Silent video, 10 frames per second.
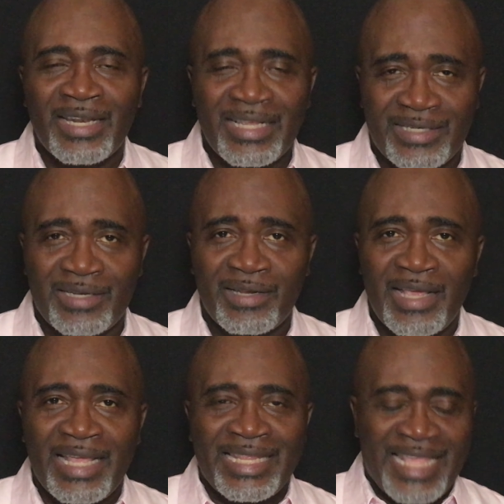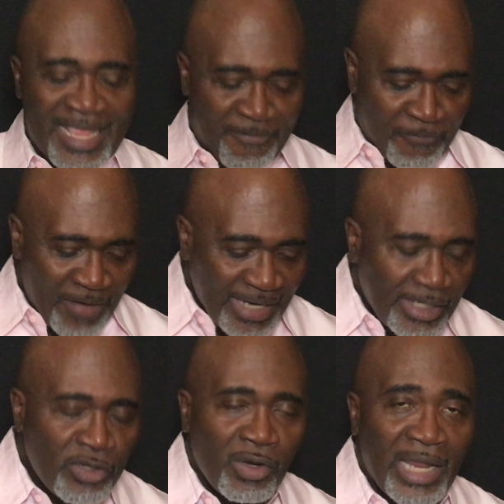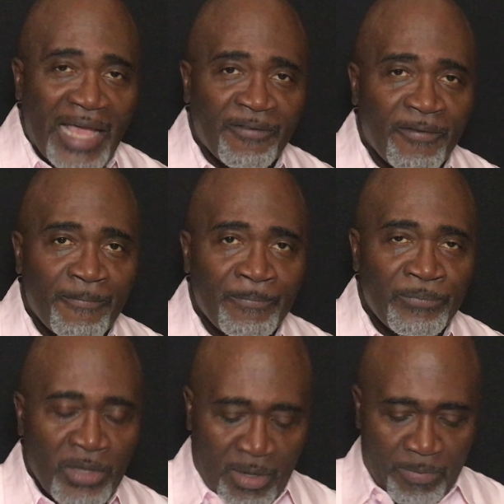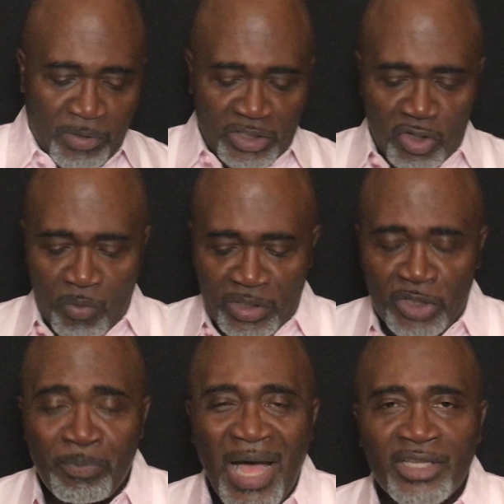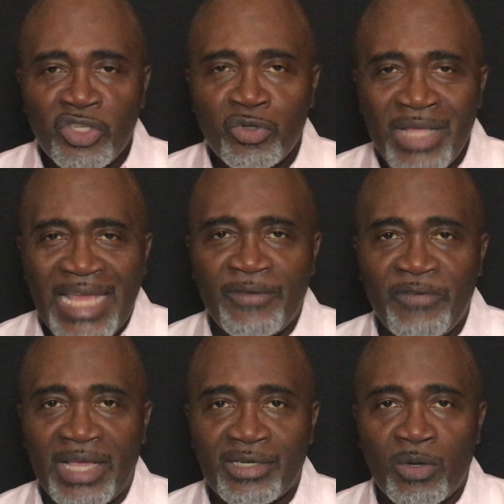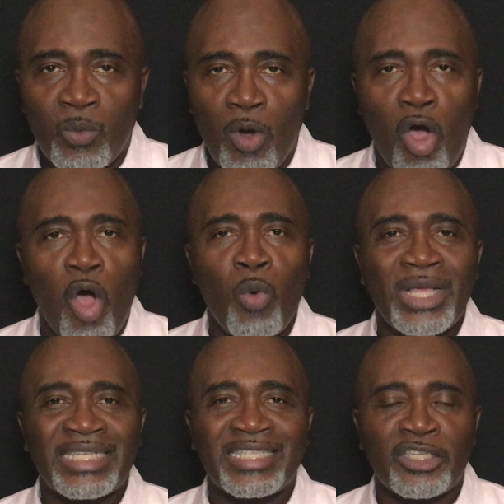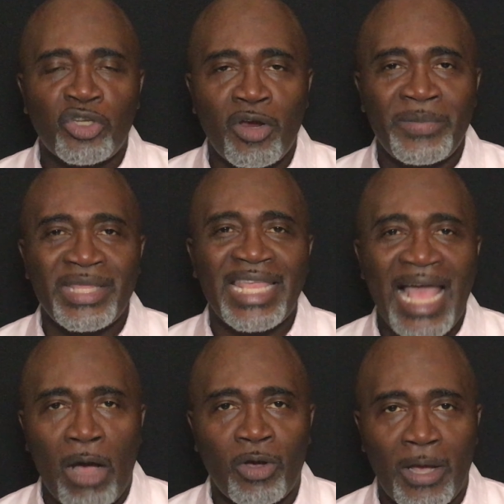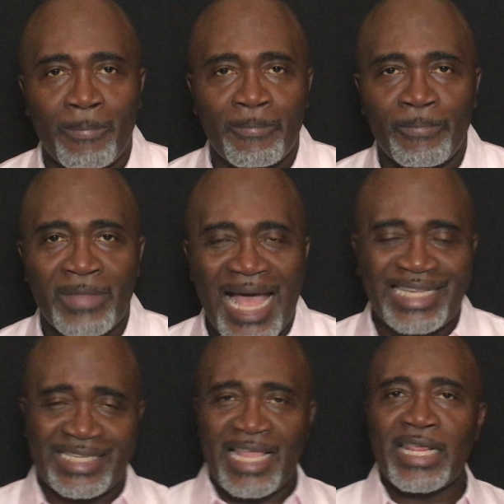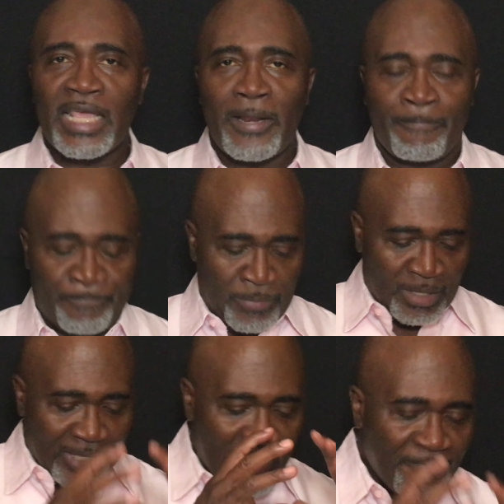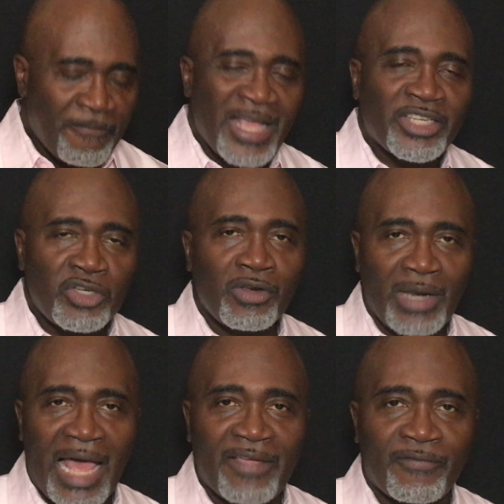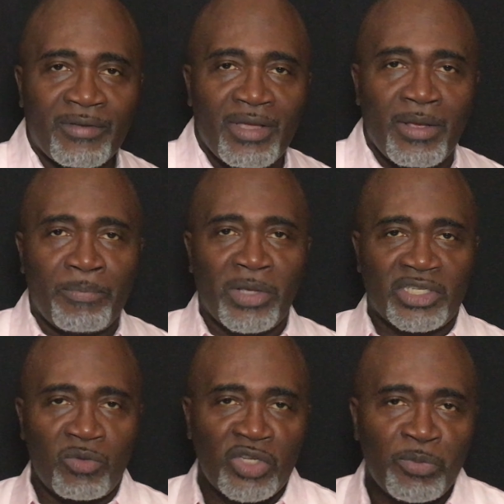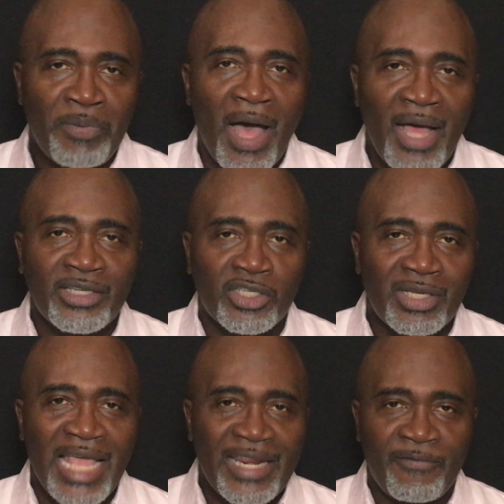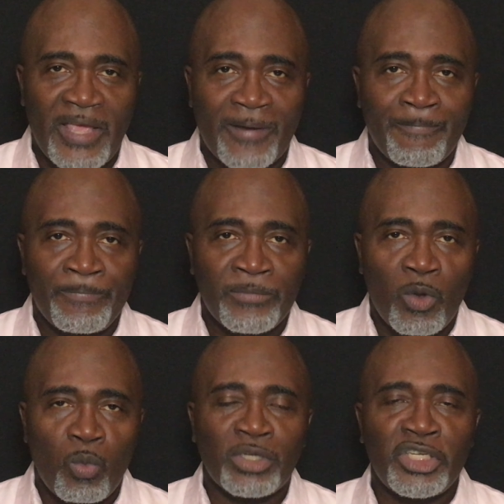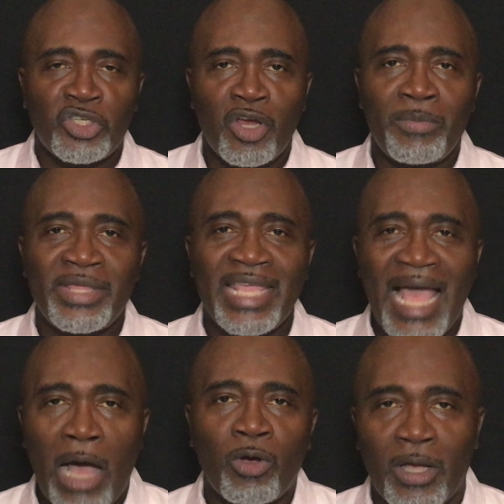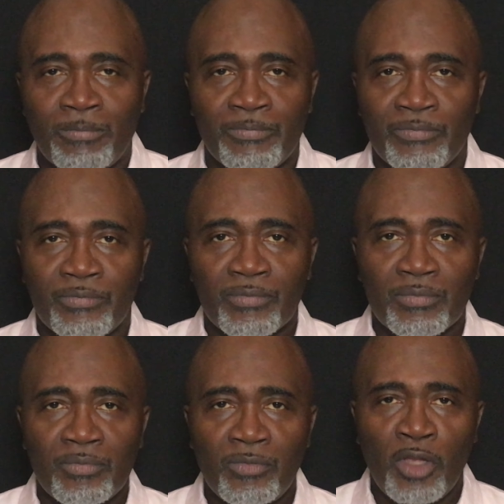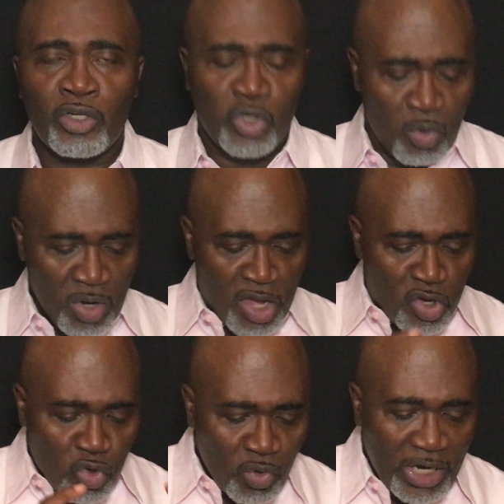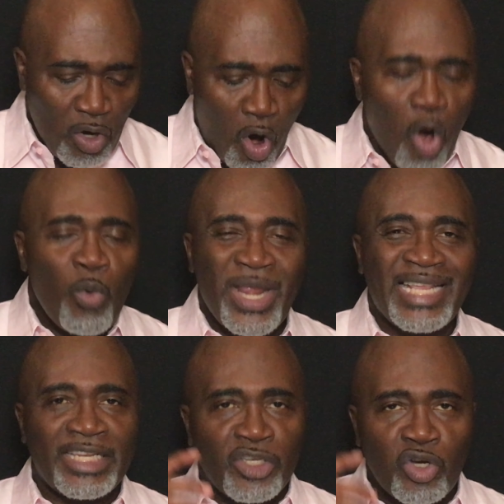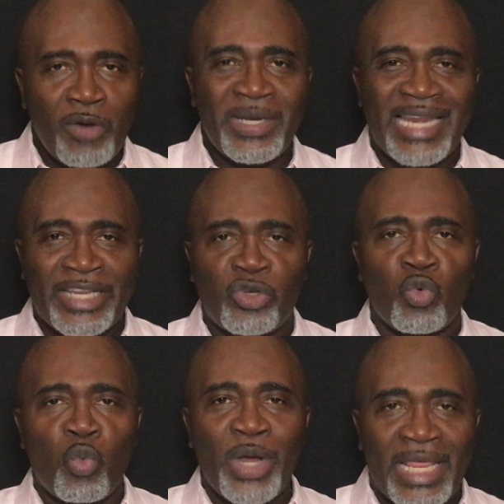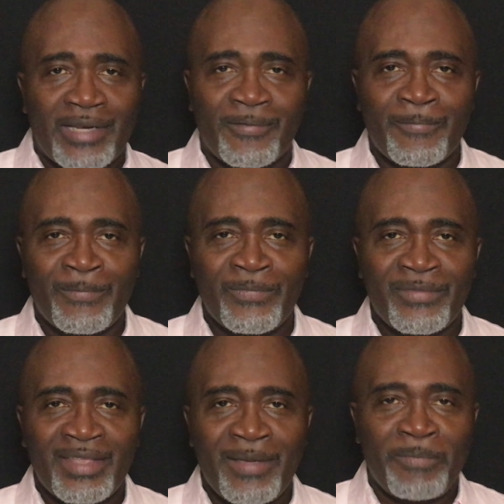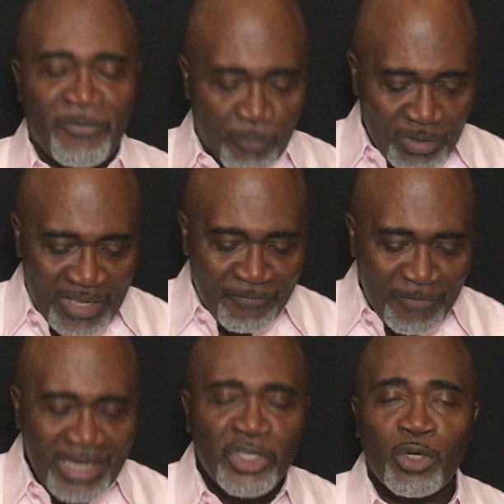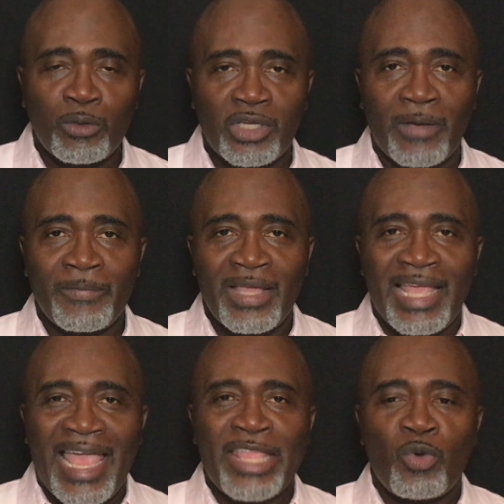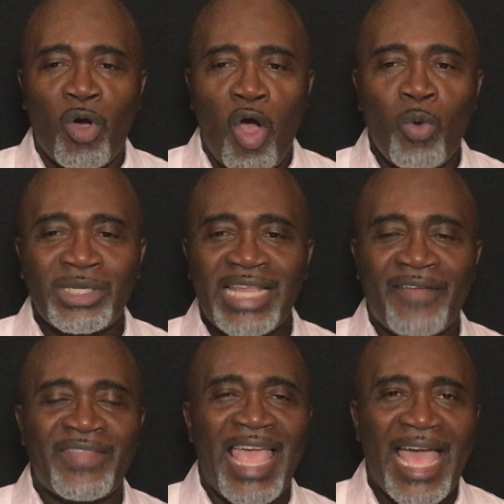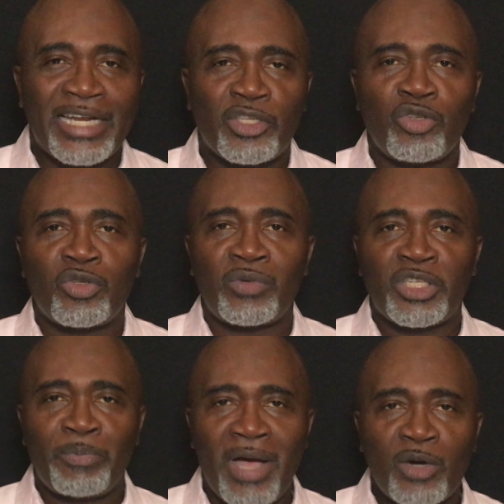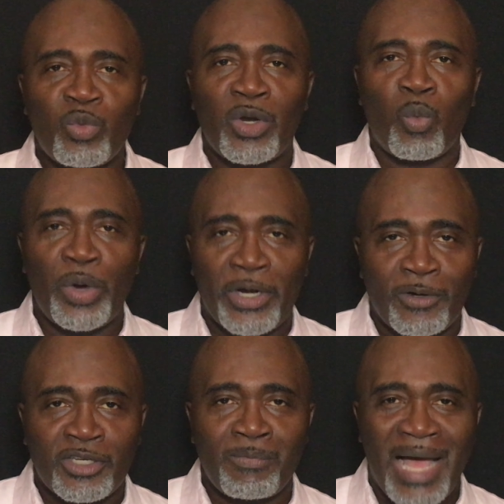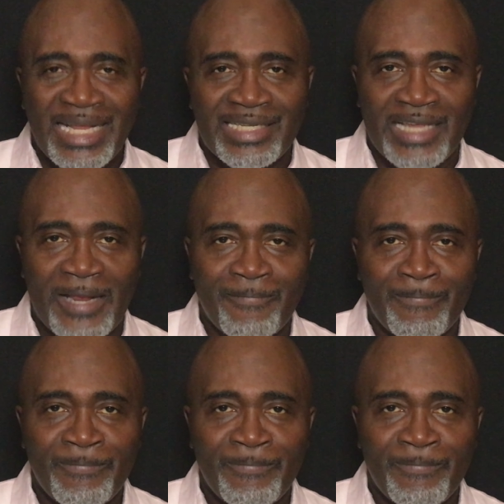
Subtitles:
Listen, the event in your life plus your response to that event will always determine the outcome. I say it again. The event in your life plus the response to that event will determine the outcome. So you can already determine that you win before the event shows up, and you will always have the attitude to respond with a winner's mindset.